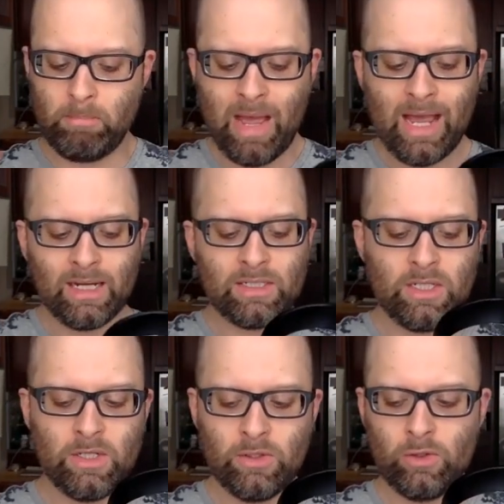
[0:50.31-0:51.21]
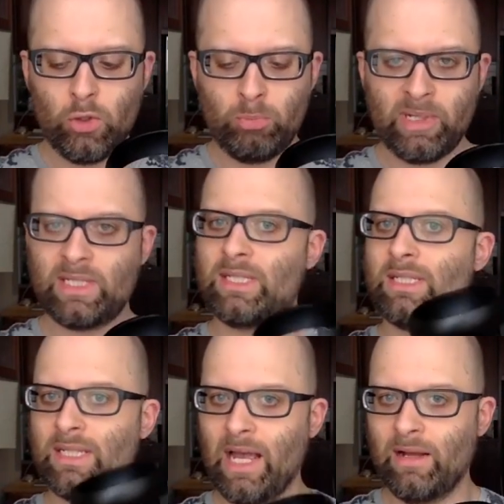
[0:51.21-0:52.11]
MagTube
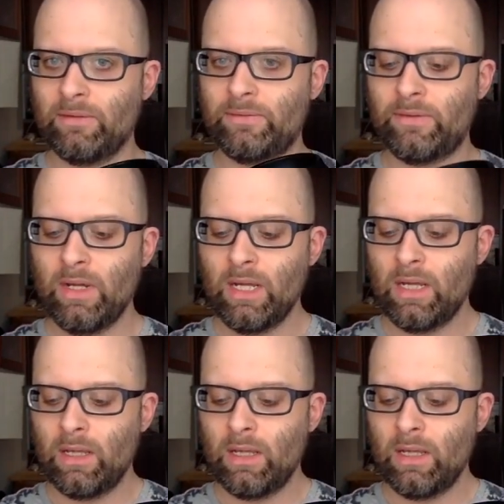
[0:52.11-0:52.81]
itself,